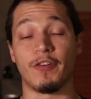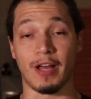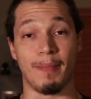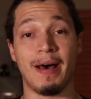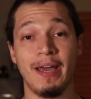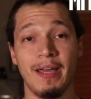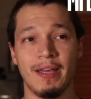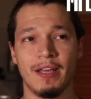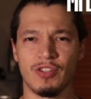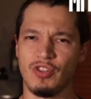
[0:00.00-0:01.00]
for Kamae,
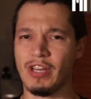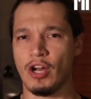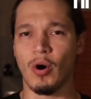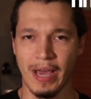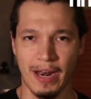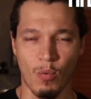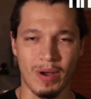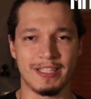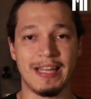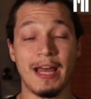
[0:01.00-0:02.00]
so you can go ahead and
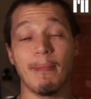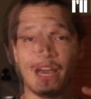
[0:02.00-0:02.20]
watch that.